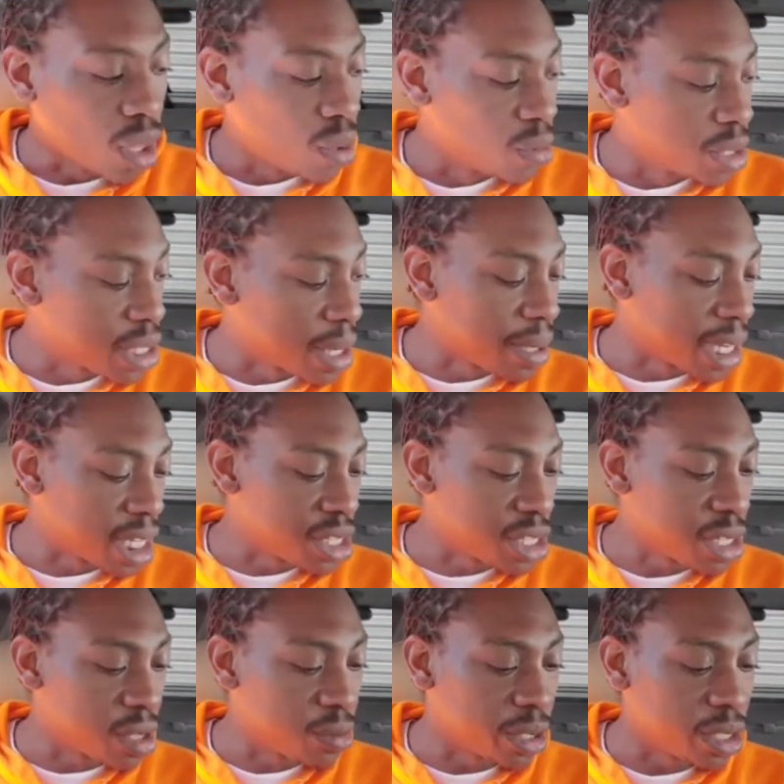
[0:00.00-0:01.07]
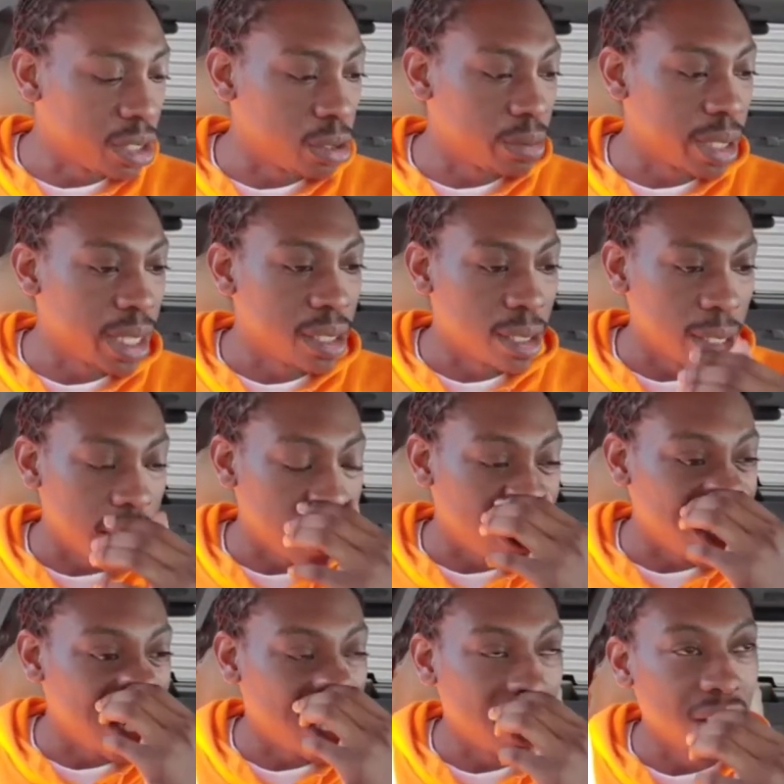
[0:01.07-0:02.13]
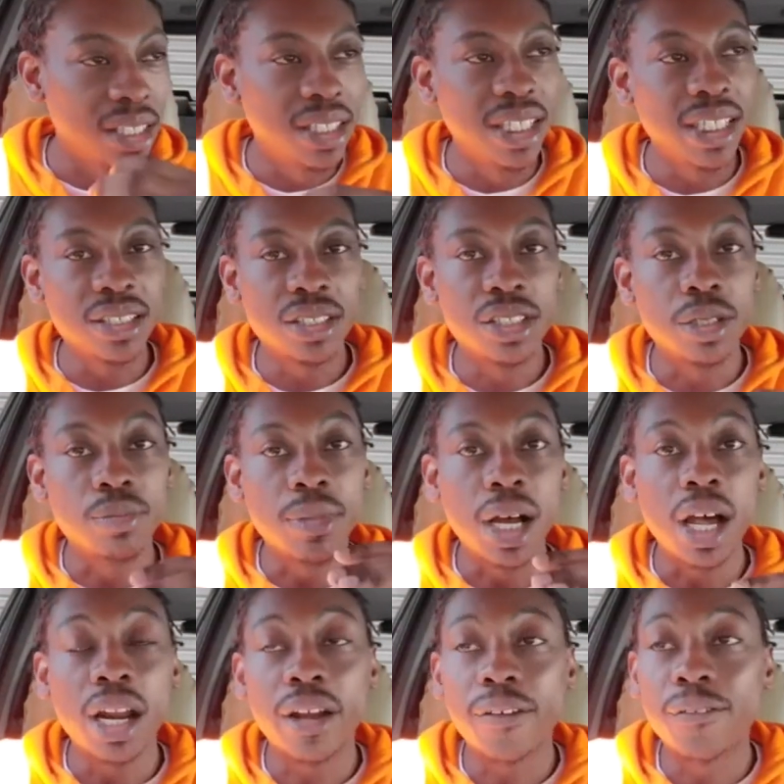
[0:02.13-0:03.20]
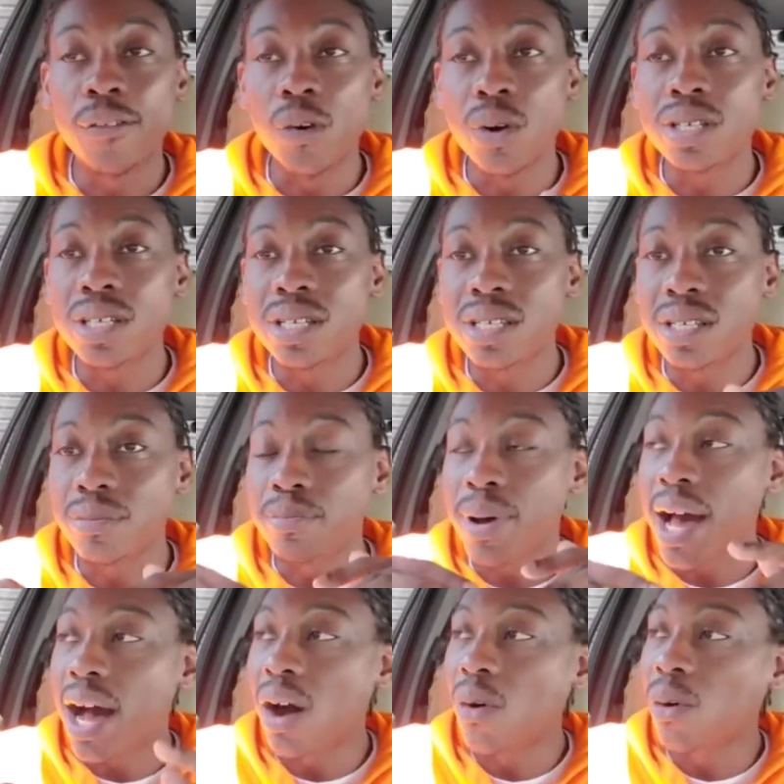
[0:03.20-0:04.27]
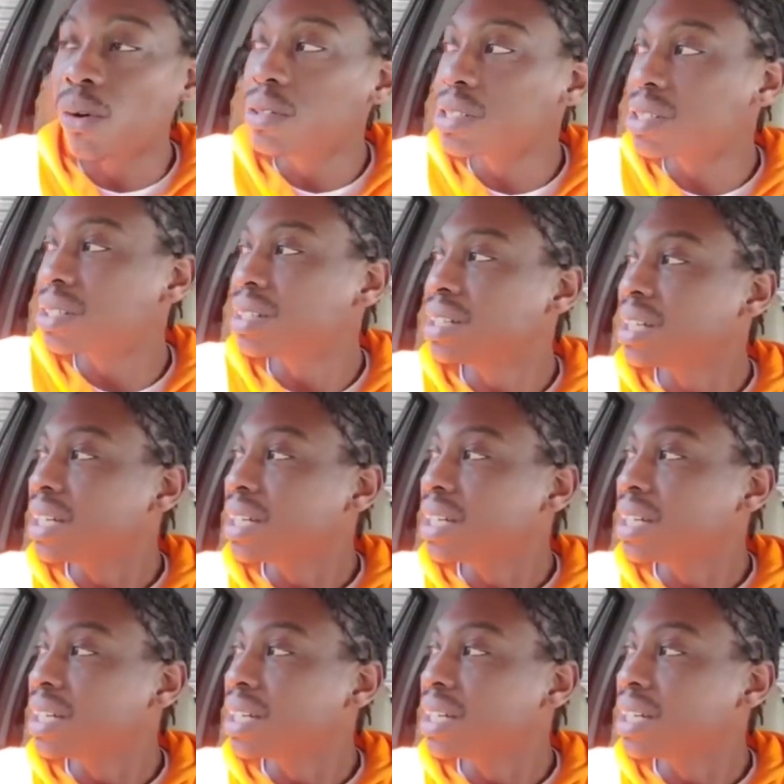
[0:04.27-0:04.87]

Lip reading: which I'm about to share with you, man, that these demonic forces and powers